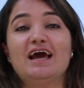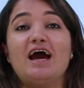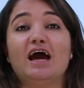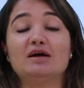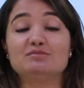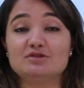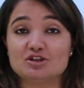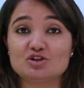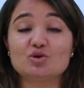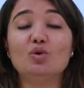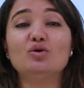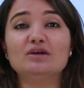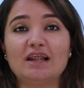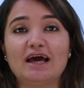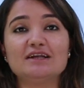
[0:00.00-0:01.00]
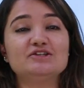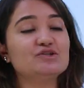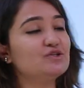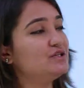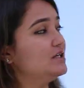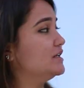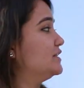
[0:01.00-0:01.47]
I'm so glad to
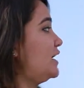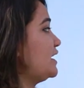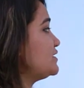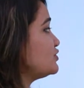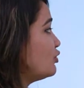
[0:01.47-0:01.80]
hear that.